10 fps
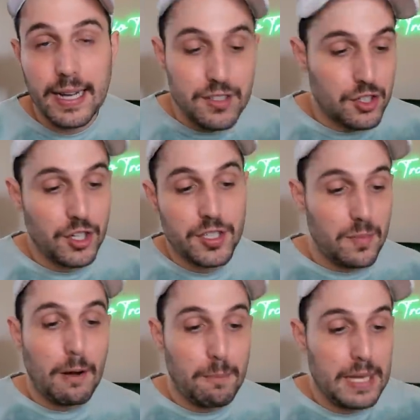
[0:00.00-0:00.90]
It's just
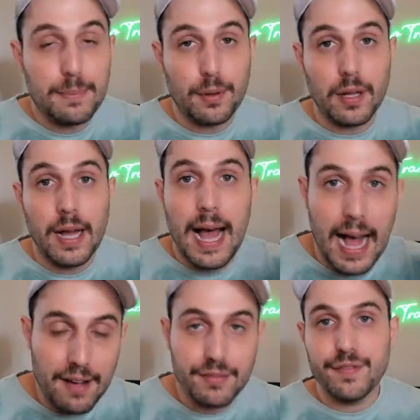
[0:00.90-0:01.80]
about people
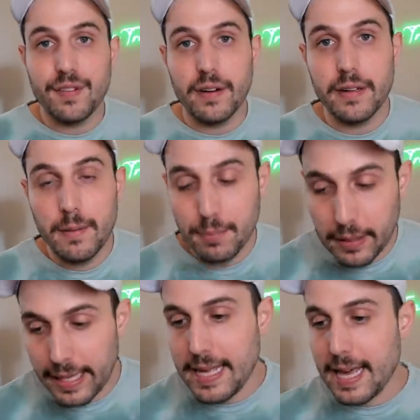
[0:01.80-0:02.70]
having fun,
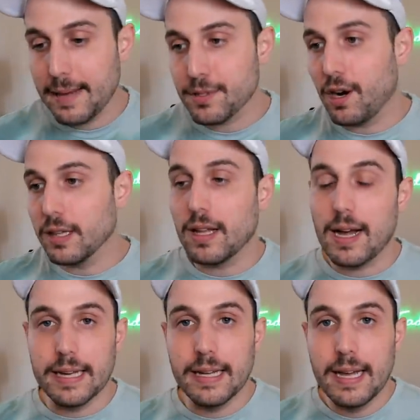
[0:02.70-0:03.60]
playing games
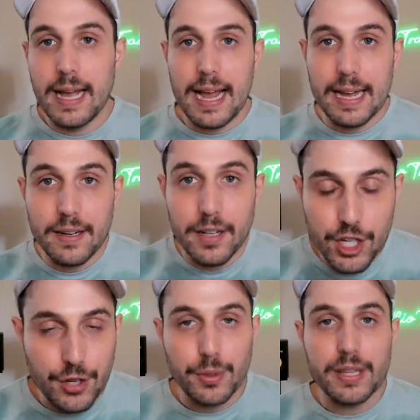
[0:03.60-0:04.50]
online, and
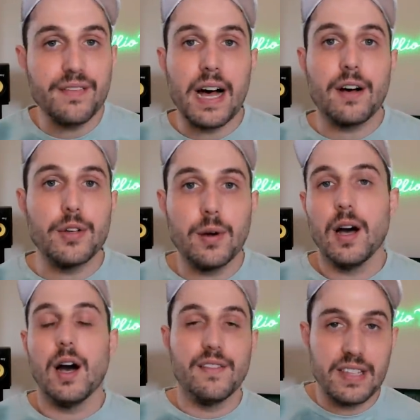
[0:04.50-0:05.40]
sharing the value
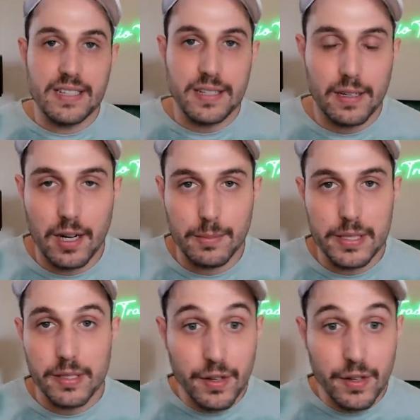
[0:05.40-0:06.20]
of these economies.